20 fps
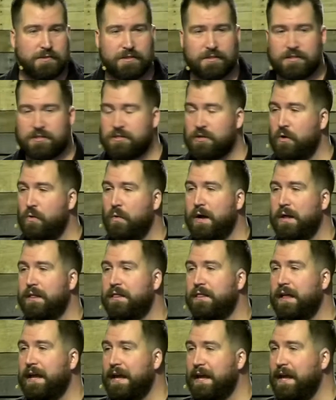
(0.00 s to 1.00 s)
And so, what
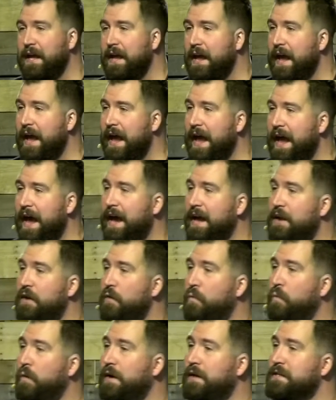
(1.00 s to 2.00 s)
they had
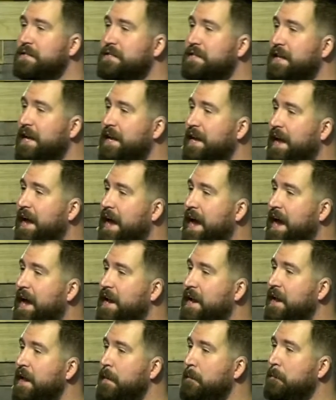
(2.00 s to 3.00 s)
was they had